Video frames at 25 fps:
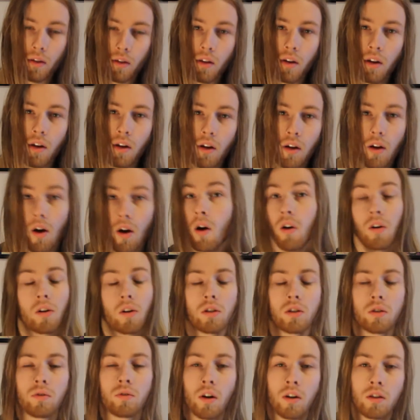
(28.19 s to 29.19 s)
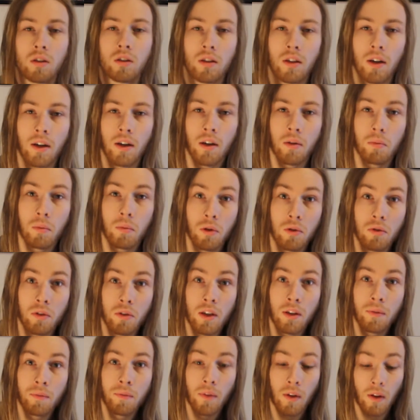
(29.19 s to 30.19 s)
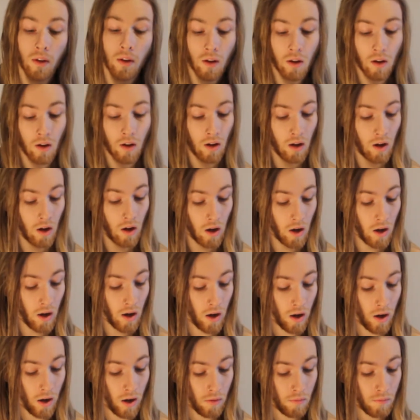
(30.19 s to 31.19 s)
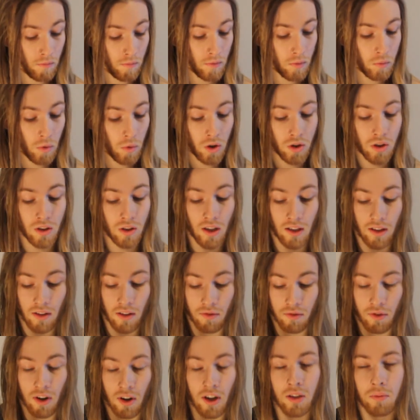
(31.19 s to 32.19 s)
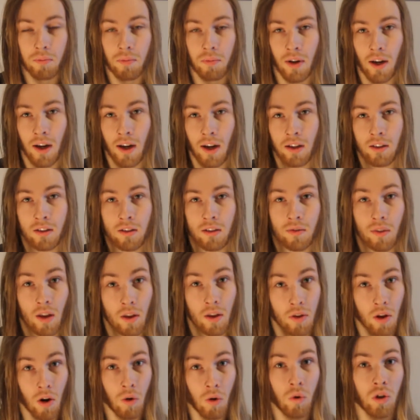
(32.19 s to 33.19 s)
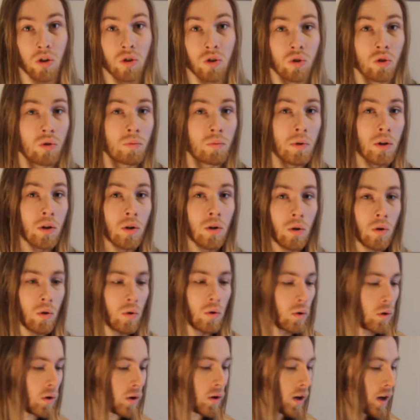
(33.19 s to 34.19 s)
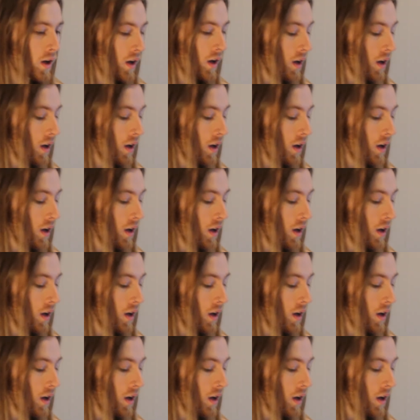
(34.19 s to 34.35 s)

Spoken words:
Arnold Schwarzenegger movie. Watched it at a friend's place. I thought it was super cool